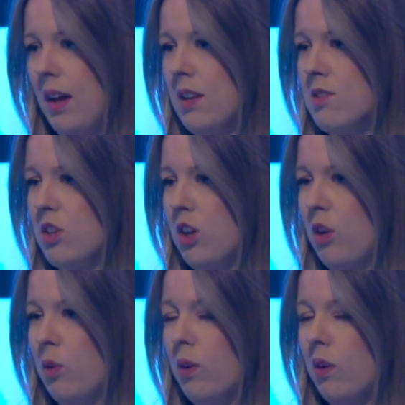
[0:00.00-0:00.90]

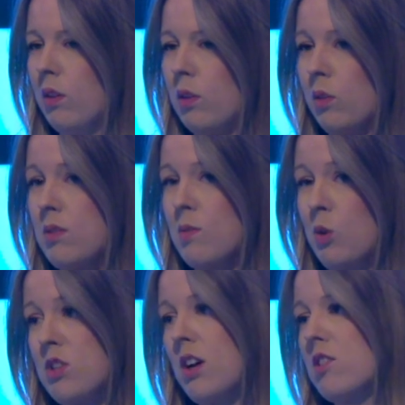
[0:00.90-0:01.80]
into
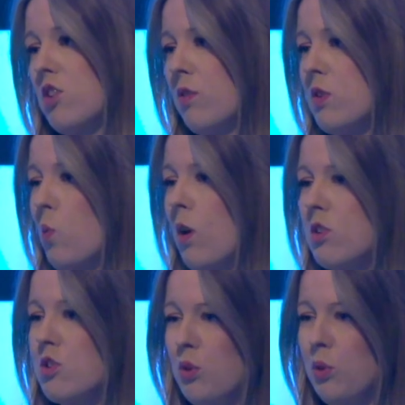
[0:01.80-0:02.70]
what started off as
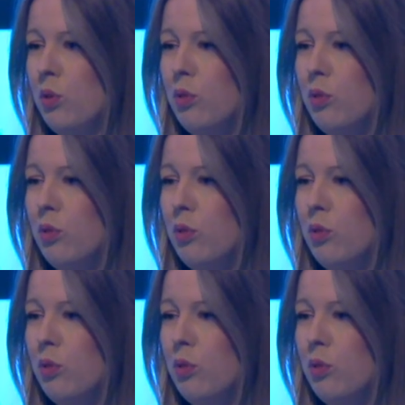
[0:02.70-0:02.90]
one tool